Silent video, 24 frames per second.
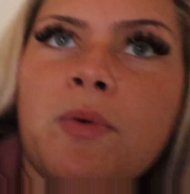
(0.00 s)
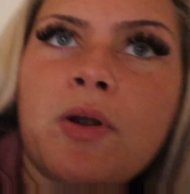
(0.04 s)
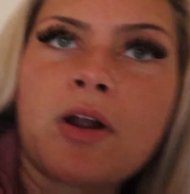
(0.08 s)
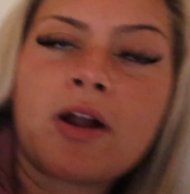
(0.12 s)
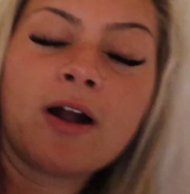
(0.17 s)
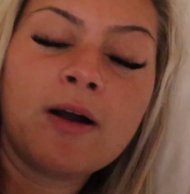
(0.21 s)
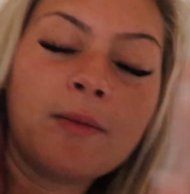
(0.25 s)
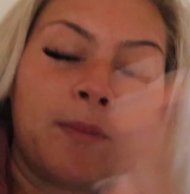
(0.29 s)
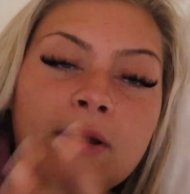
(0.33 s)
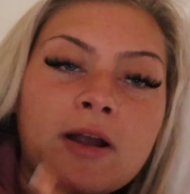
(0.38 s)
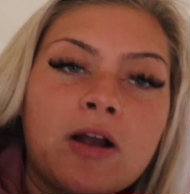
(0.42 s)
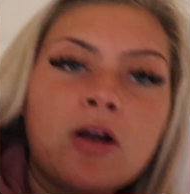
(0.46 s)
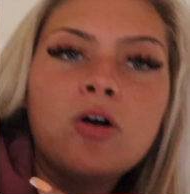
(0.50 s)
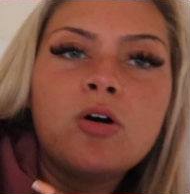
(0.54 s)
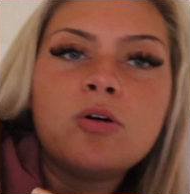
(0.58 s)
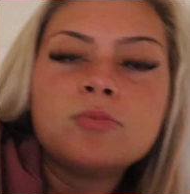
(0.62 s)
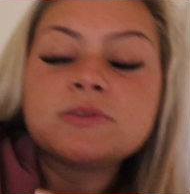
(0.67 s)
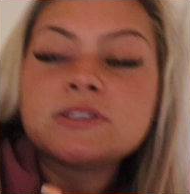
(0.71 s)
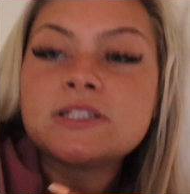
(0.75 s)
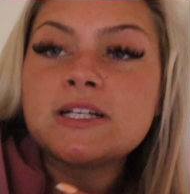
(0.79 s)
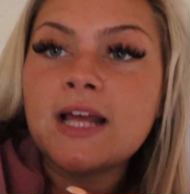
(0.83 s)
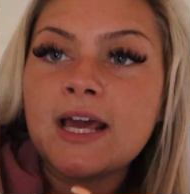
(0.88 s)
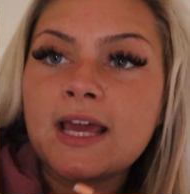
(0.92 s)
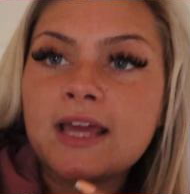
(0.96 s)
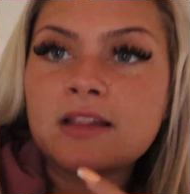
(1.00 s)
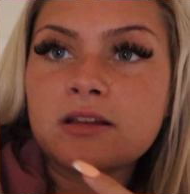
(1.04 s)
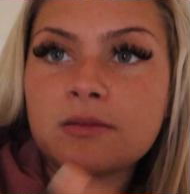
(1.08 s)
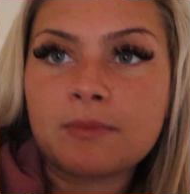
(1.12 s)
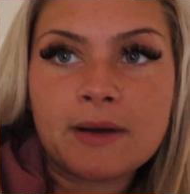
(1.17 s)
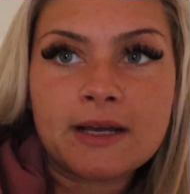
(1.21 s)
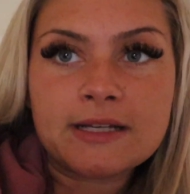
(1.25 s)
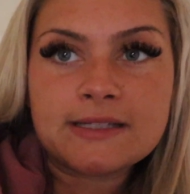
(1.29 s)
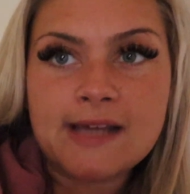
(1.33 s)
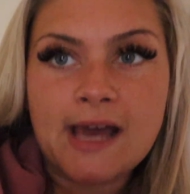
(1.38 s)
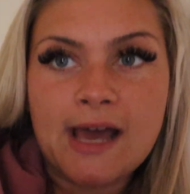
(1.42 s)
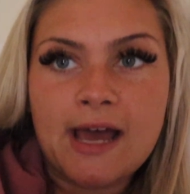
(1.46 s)
we're coming home tonight, that
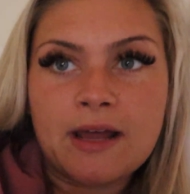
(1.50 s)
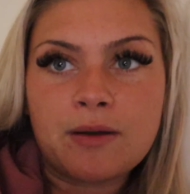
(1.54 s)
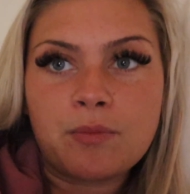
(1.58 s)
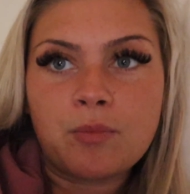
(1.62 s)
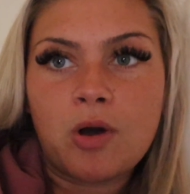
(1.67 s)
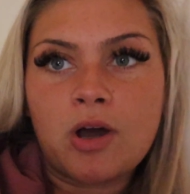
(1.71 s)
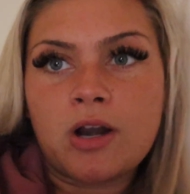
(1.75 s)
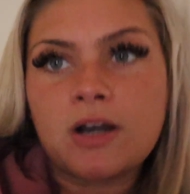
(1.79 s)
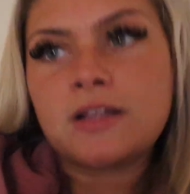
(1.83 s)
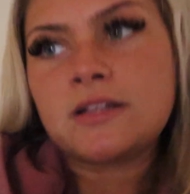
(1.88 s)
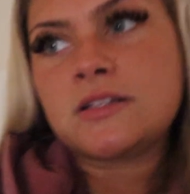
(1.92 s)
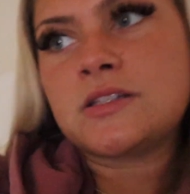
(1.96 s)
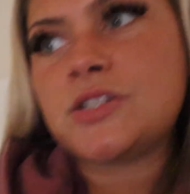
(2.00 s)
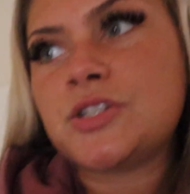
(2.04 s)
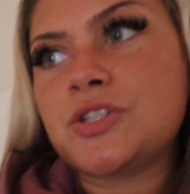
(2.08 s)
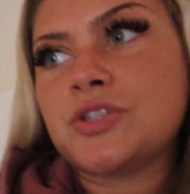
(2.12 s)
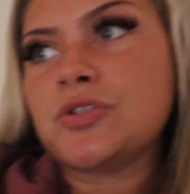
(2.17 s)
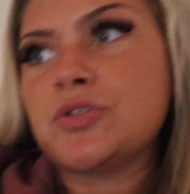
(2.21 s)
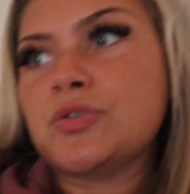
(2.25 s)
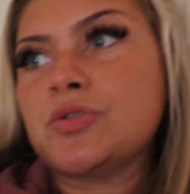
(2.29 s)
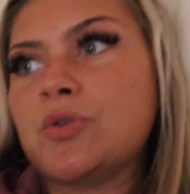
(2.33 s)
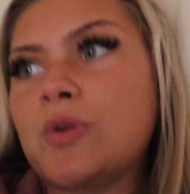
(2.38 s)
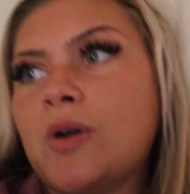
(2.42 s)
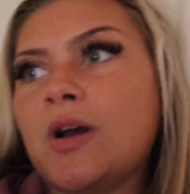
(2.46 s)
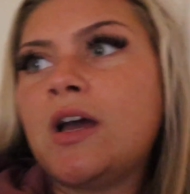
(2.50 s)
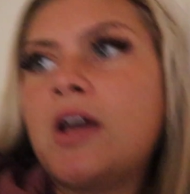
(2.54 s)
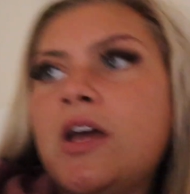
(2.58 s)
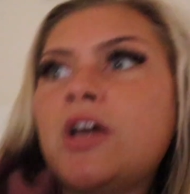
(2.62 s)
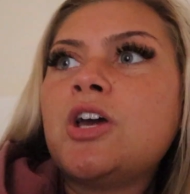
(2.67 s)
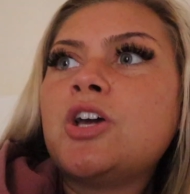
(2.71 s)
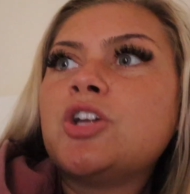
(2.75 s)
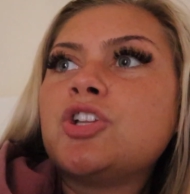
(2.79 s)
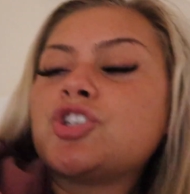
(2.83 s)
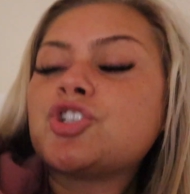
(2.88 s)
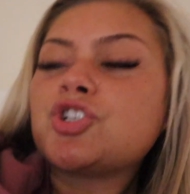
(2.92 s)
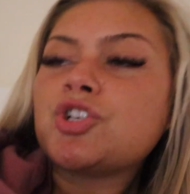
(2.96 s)
my dad wanted to
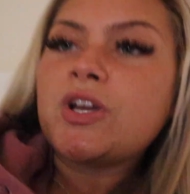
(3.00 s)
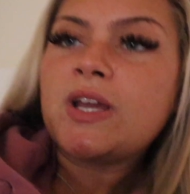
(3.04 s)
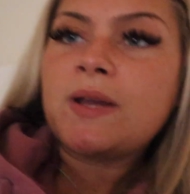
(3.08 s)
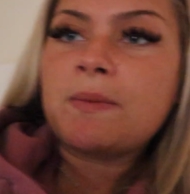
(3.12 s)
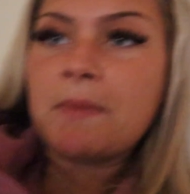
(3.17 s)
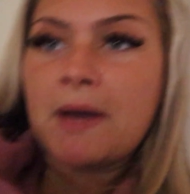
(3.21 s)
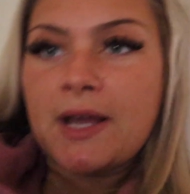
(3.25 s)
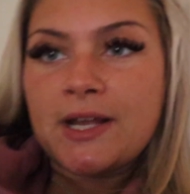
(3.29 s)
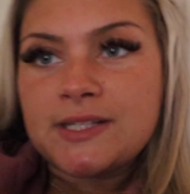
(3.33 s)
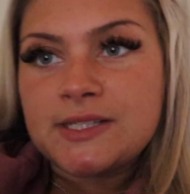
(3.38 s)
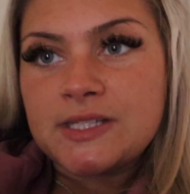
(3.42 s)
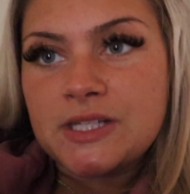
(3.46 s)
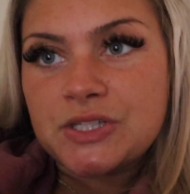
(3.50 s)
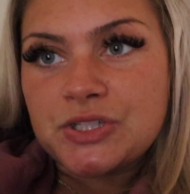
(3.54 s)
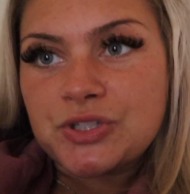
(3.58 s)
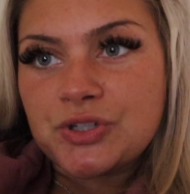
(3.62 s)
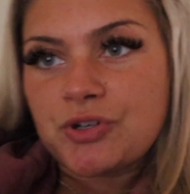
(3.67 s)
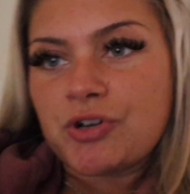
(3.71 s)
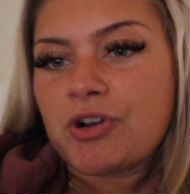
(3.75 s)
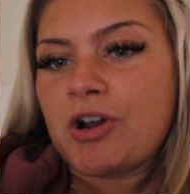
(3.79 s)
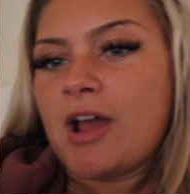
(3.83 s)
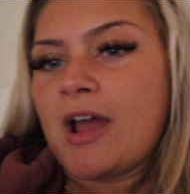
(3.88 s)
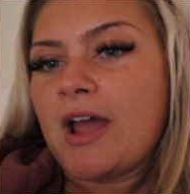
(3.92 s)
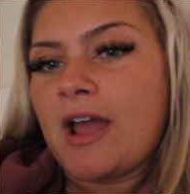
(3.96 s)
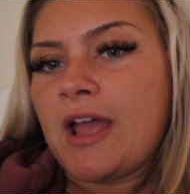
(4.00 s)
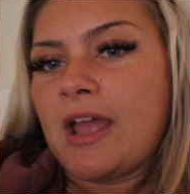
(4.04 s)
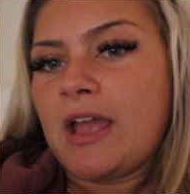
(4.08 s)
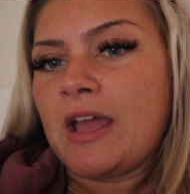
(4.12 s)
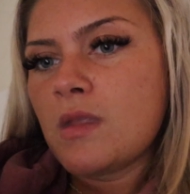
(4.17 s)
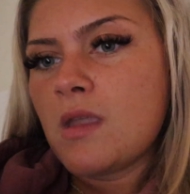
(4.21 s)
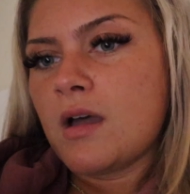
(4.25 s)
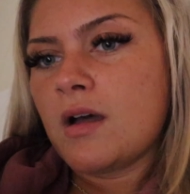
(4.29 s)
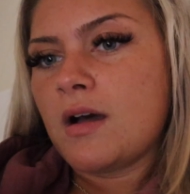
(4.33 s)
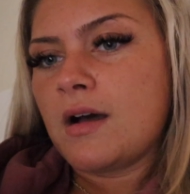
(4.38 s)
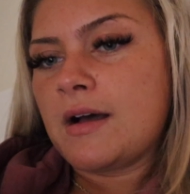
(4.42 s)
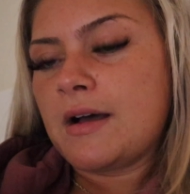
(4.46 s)
treat my sister and I
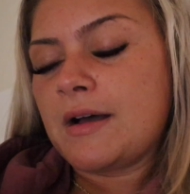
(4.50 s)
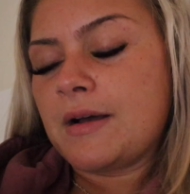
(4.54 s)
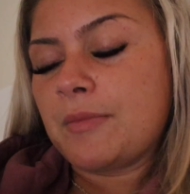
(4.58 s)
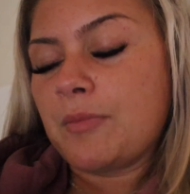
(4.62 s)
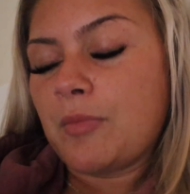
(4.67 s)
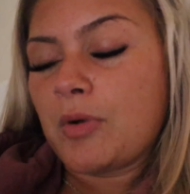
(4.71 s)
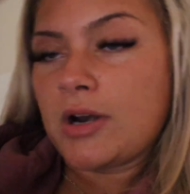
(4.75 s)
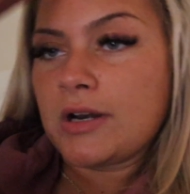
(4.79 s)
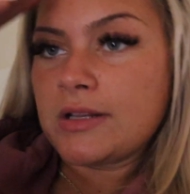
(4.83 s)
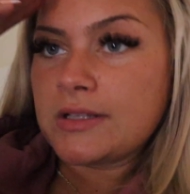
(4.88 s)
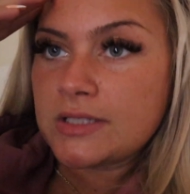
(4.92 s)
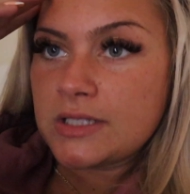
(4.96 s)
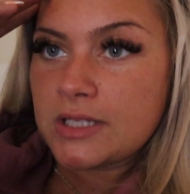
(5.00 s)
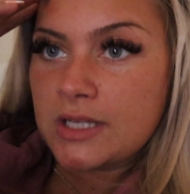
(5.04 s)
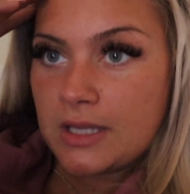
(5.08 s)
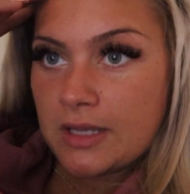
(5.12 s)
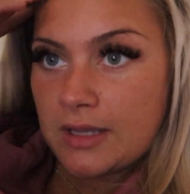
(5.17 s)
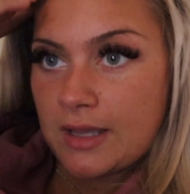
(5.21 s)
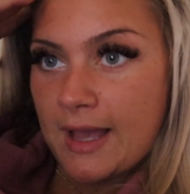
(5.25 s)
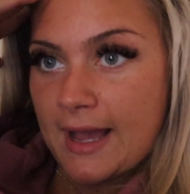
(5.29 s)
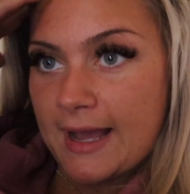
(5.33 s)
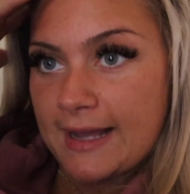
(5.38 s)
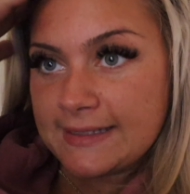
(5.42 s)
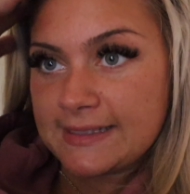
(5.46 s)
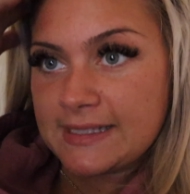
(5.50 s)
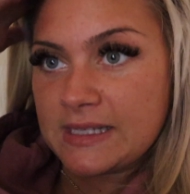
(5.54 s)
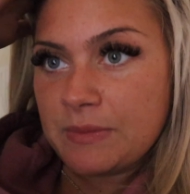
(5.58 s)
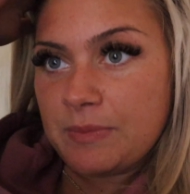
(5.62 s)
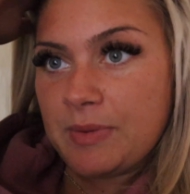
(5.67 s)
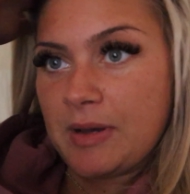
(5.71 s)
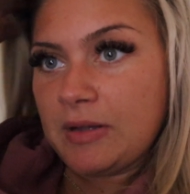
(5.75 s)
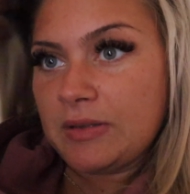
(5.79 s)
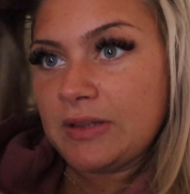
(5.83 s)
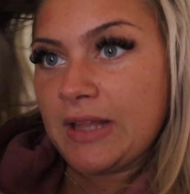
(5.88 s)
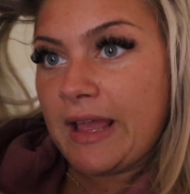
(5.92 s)
um, wanted to ask about